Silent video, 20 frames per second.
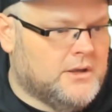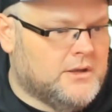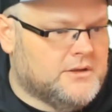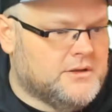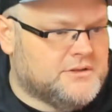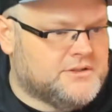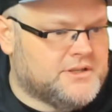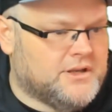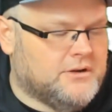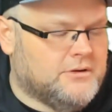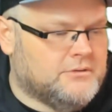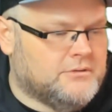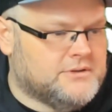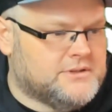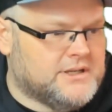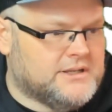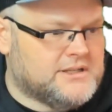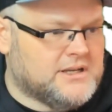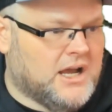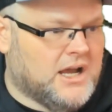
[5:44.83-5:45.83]
So
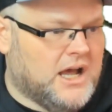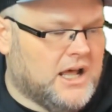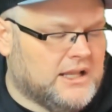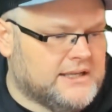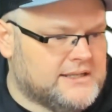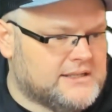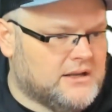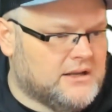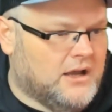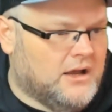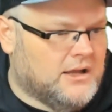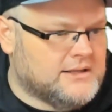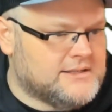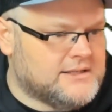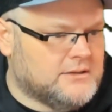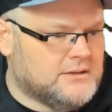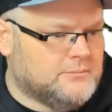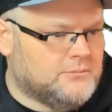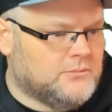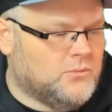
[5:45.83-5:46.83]
since Holly's
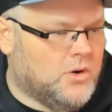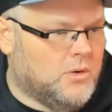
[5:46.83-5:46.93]
awesome,